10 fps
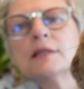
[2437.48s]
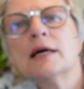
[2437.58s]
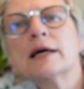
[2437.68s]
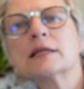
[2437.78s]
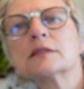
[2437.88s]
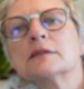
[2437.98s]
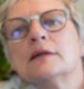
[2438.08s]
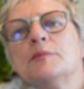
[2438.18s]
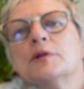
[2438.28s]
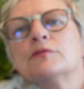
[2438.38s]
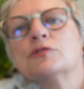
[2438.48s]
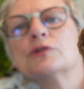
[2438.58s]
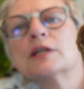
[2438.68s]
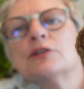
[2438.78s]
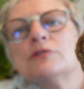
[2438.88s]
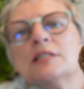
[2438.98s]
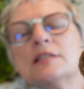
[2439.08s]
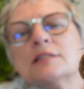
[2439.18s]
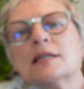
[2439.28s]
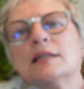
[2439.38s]
light, I'm not even sure, can you see
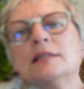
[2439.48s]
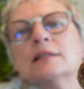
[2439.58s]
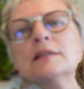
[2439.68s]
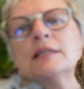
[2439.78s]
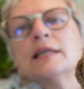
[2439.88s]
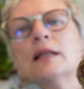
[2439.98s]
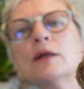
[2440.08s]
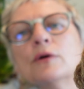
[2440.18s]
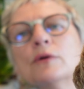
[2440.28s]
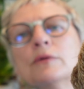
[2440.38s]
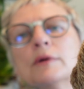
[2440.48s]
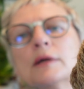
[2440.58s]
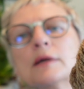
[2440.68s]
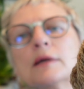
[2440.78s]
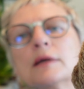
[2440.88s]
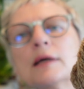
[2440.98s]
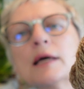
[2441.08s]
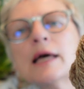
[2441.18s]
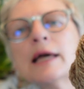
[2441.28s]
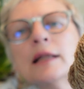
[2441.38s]
there's like a little yellow
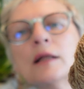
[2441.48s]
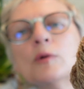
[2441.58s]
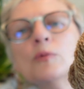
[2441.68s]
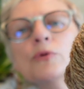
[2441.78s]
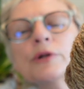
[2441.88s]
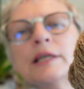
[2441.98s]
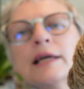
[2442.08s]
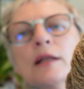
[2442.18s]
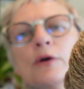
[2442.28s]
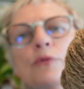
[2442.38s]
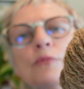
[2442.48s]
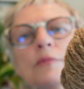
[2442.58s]
halo or a yellow